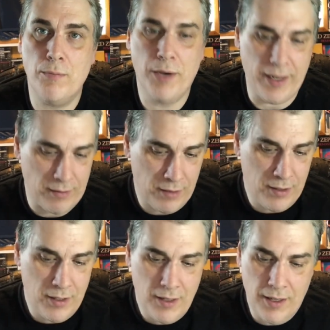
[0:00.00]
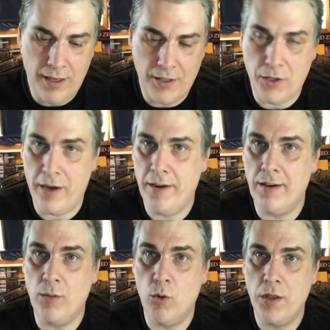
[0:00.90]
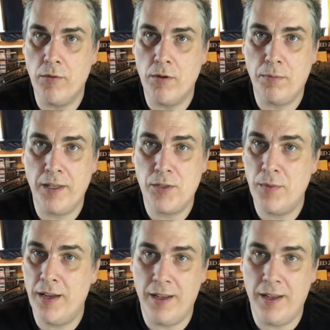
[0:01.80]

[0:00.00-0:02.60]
But uh, Don Airey, a worthy replacement,